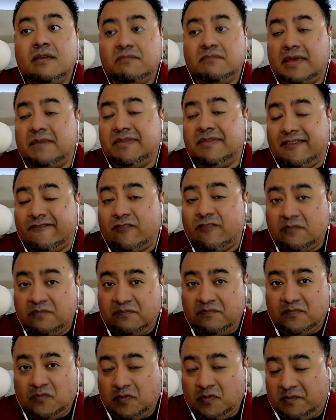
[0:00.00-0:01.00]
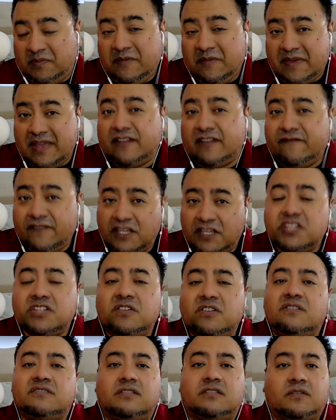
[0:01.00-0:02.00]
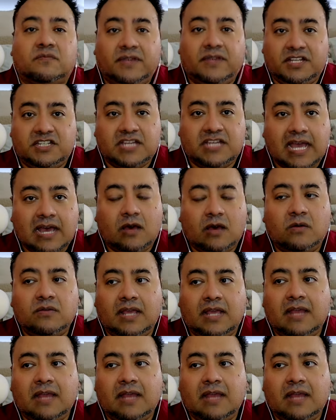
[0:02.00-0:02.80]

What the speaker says: maybe even would be beneficial to reach out.